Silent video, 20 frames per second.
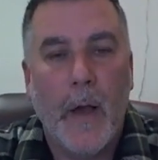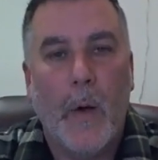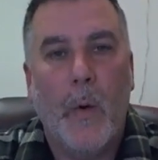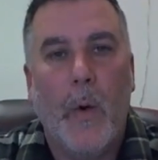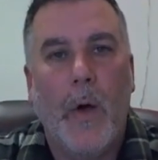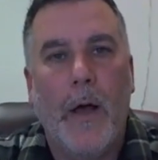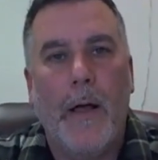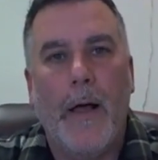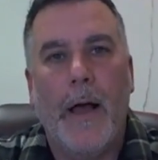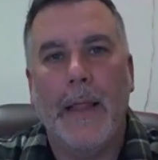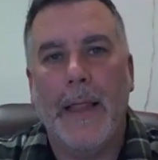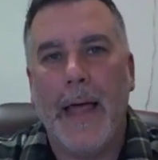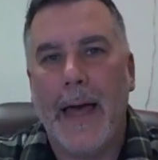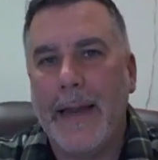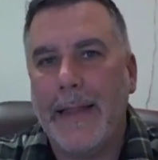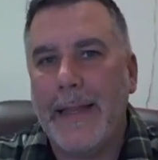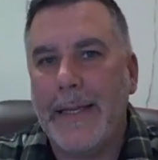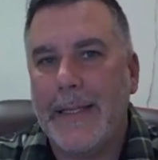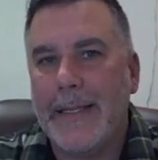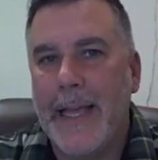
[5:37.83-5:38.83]
Well, a lot
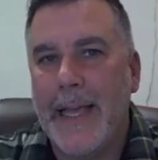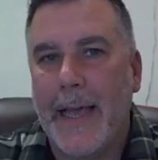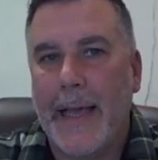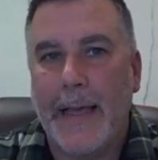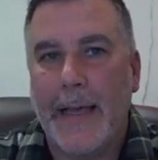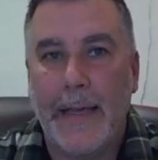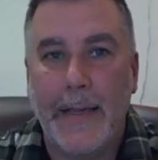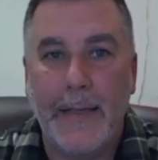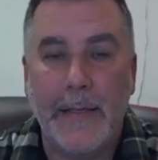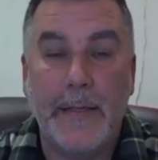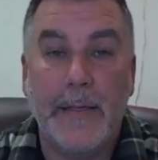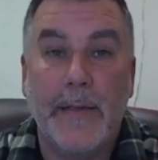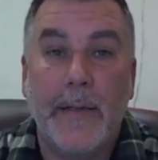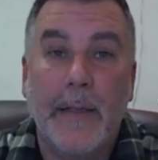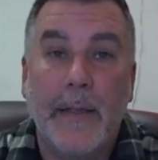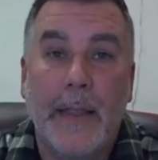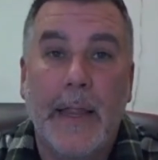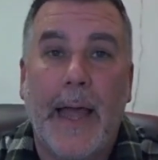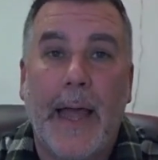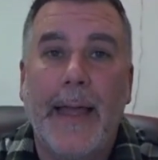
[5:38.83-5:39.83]
of the techies
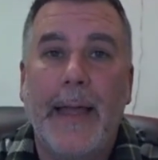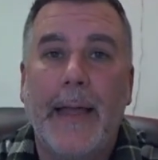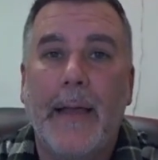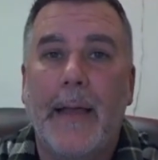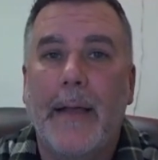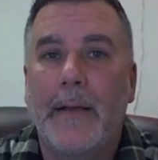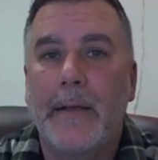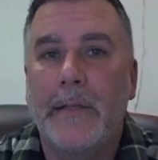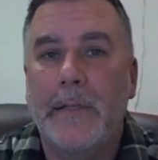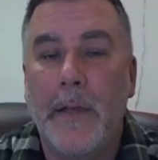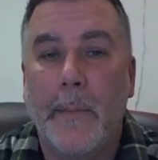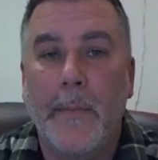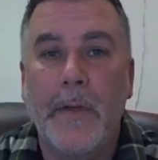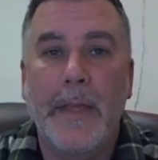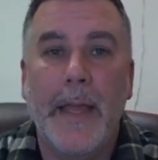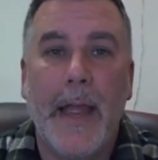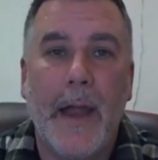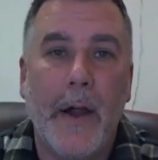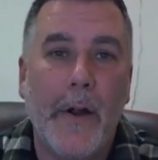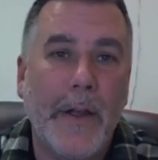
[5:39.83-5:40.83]
like some of
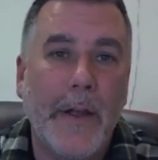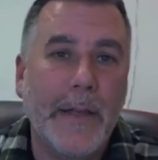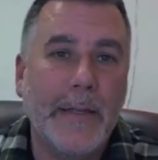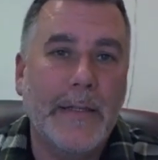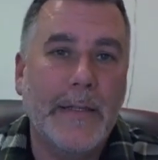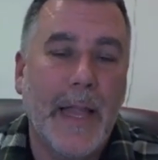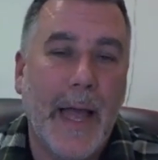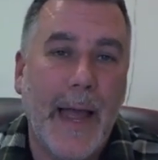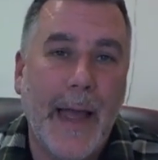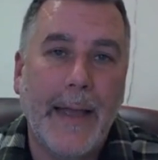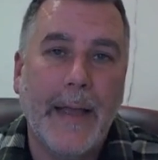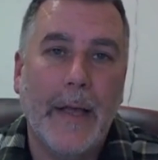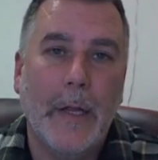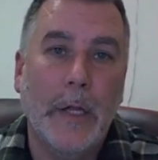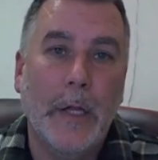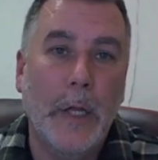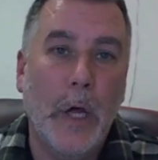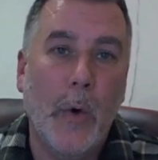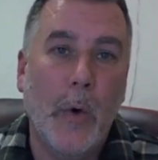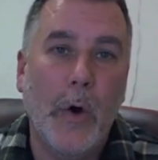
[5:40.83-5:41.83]
the areas like
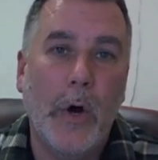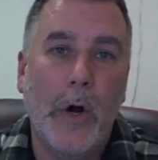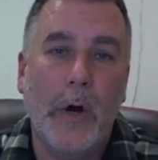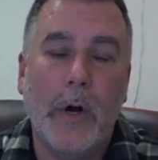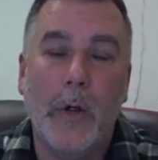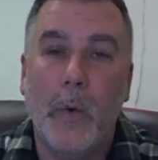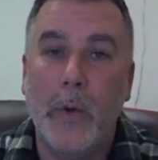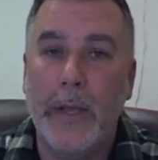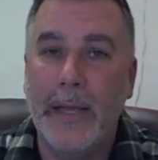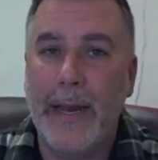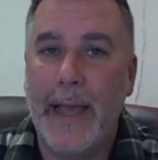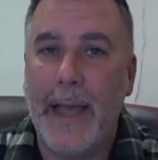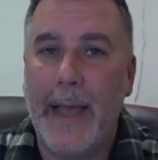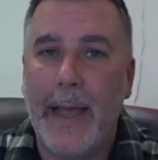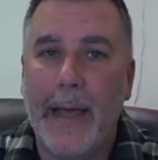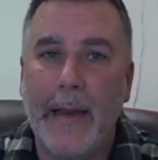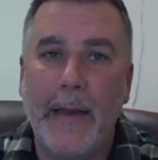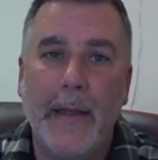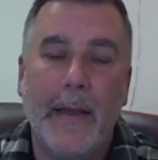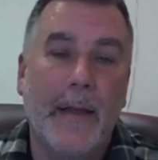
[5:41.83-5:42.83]
Lower Queen
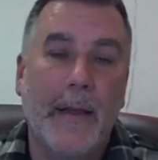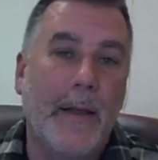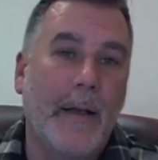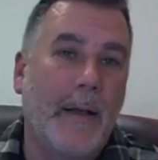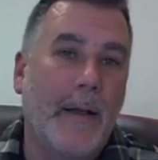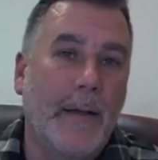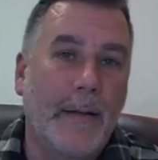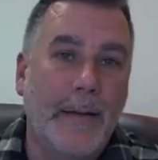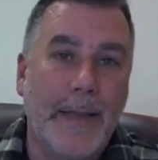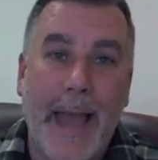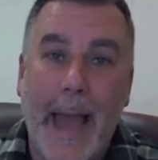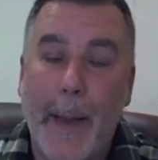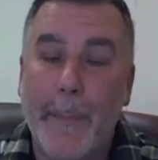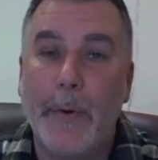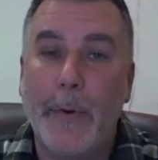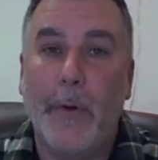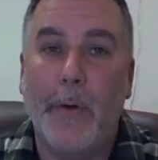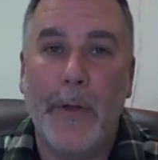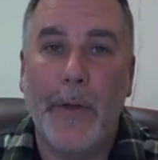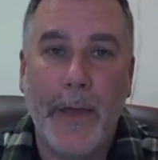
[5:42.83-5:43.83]
Anne,
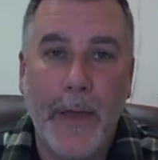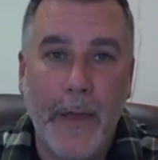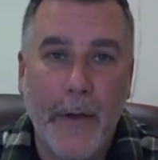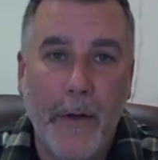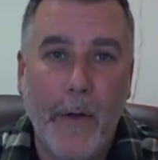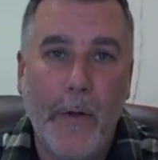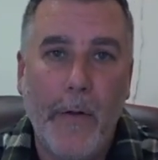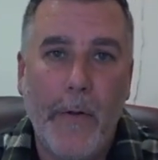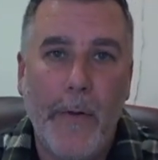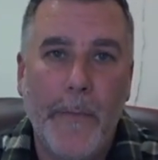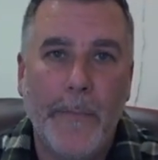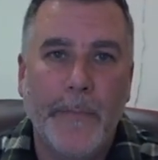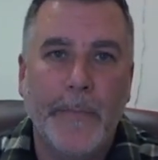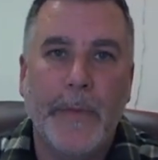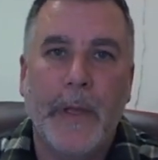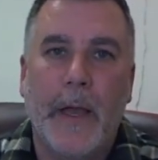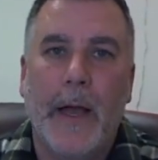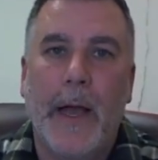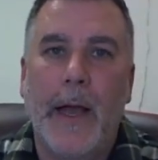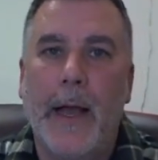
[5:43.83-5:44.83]
Capitol Hill,
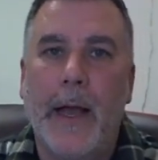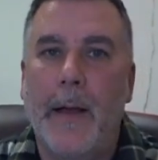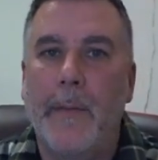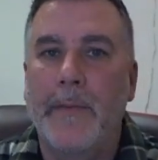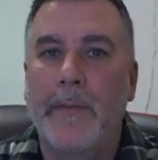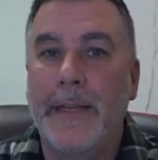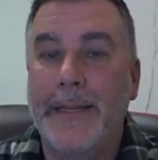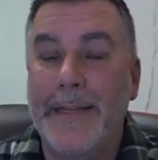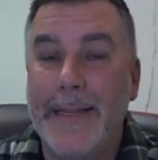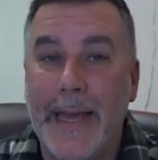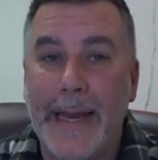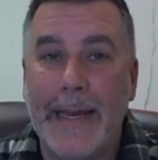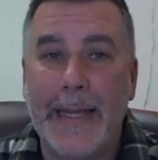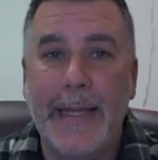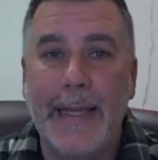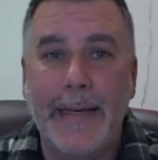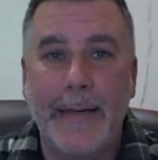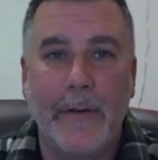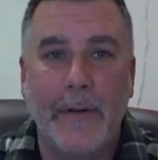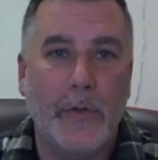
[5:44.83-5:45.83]
um, the
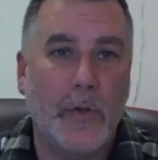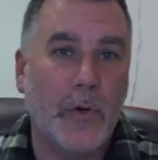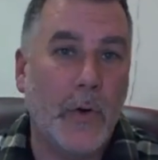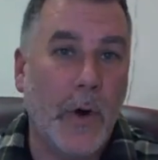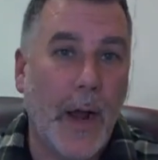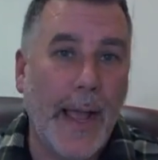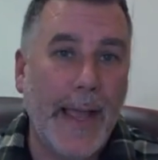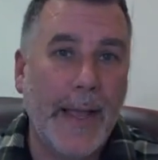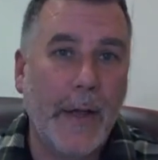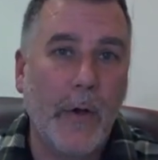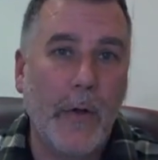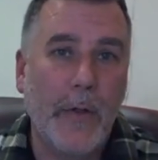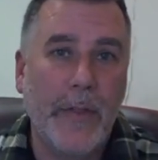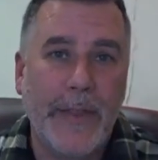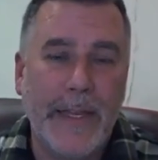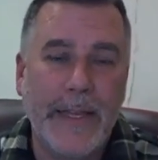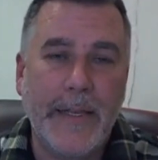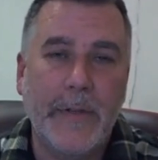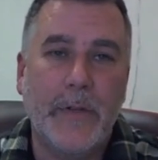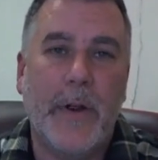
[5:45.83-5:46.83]
Denny Triangle.
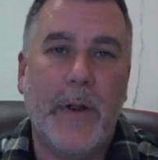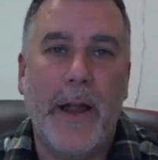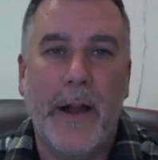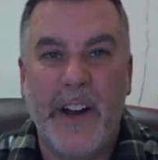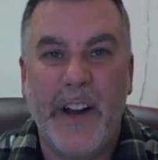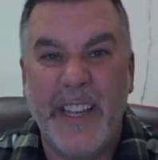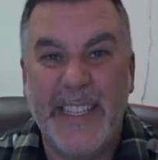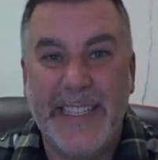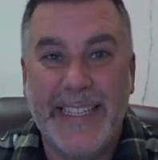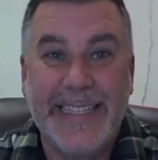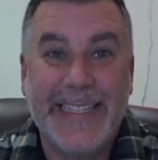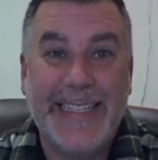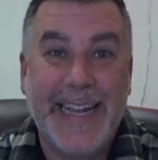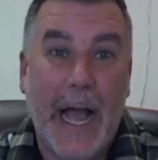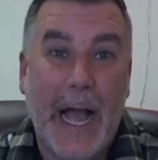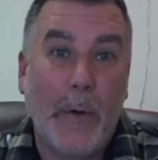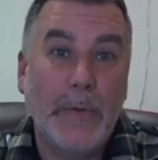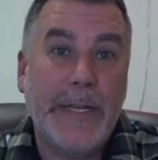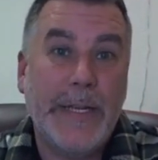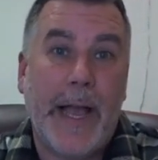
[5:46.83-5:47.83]
These are areas in
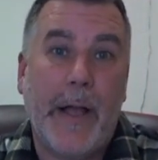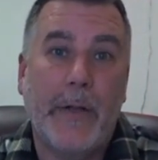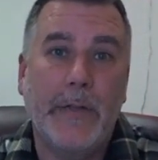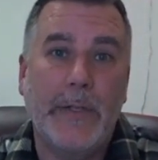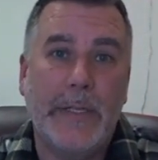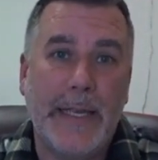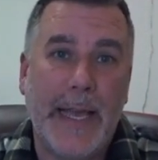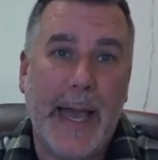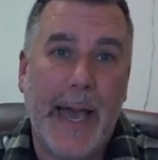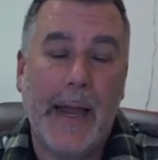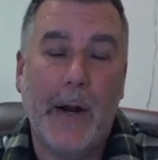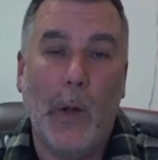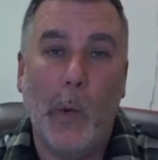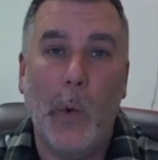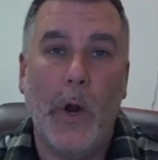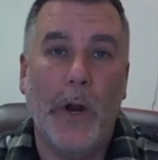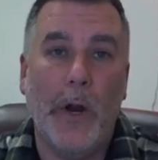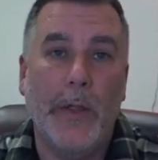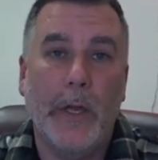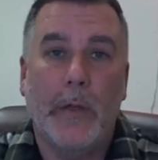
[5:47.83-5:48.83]
downtown Seattle
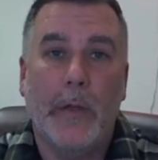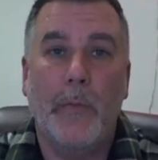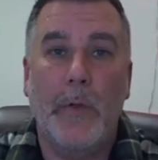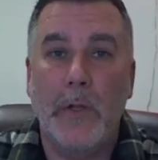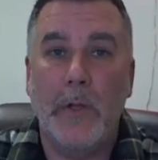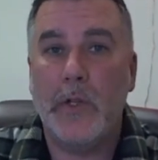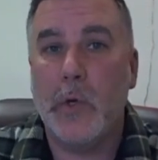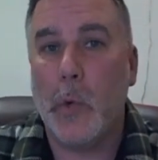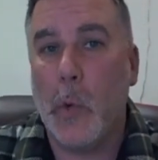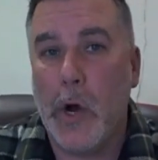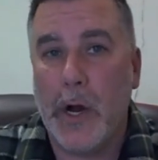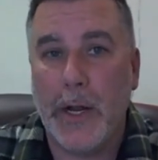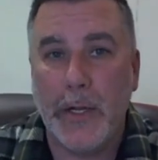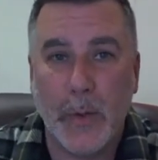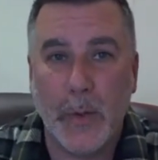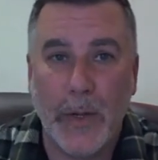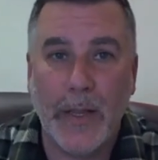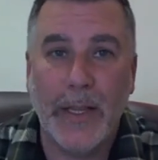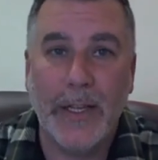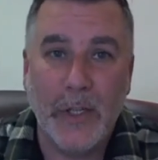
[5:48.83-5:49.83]
where the commute to work
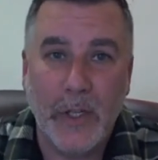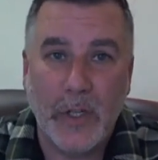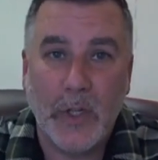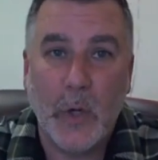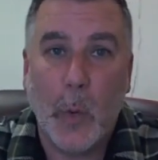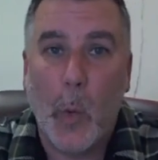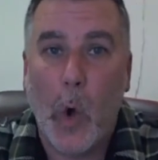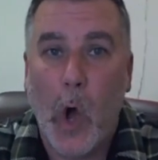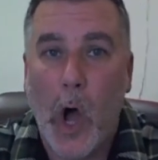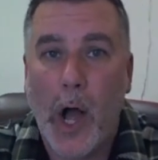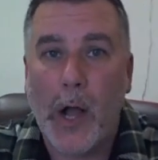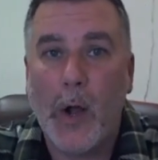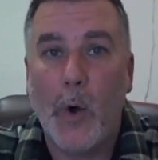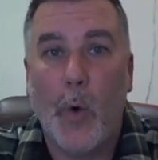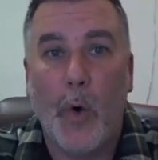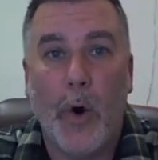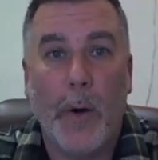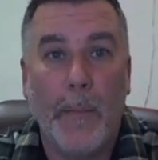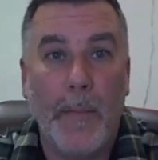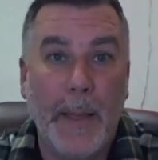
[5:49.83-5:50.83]
is really just a walk
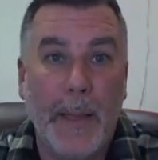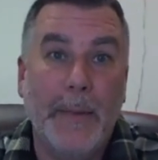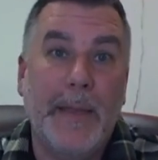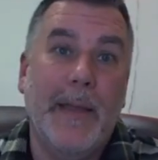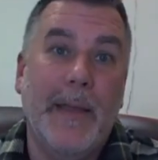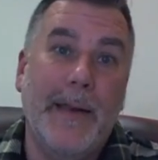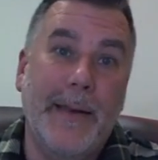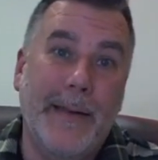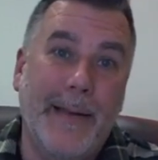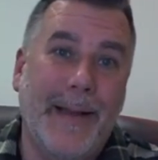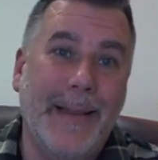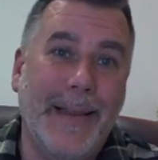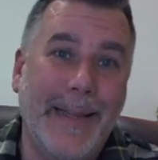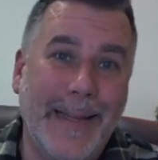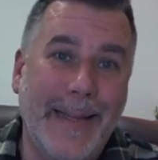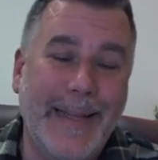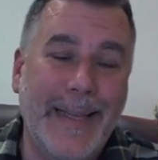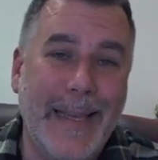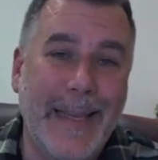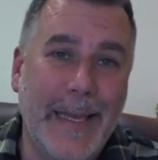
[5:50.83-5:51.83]
or maybe an
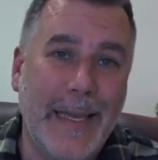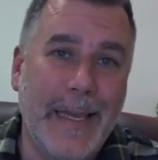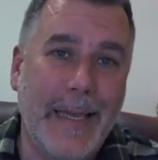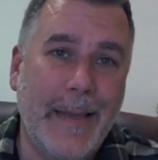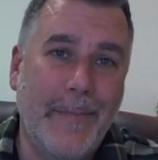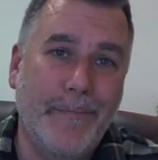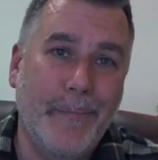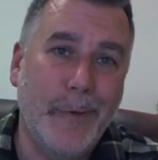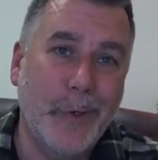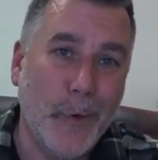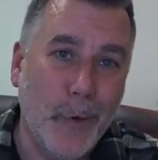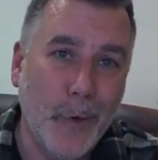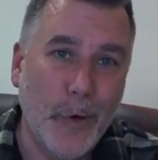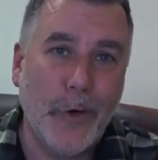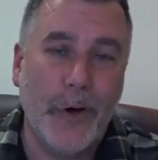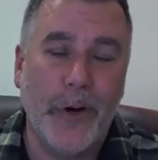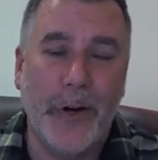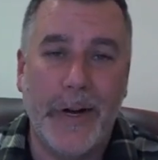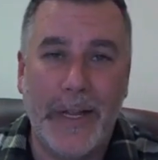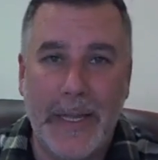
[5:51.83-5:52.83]
e
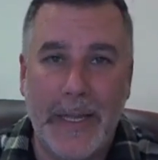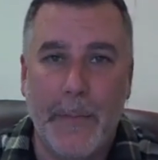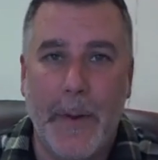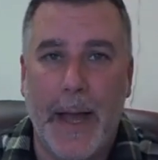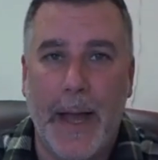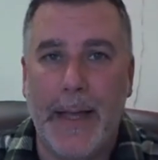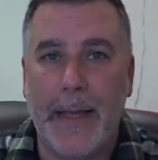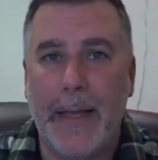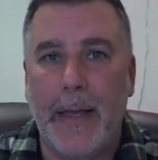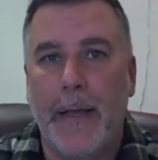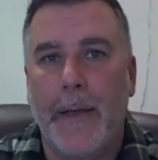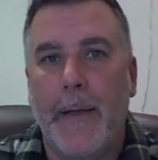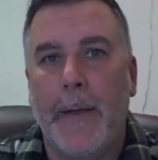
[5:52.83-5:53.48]
scooter or e bike.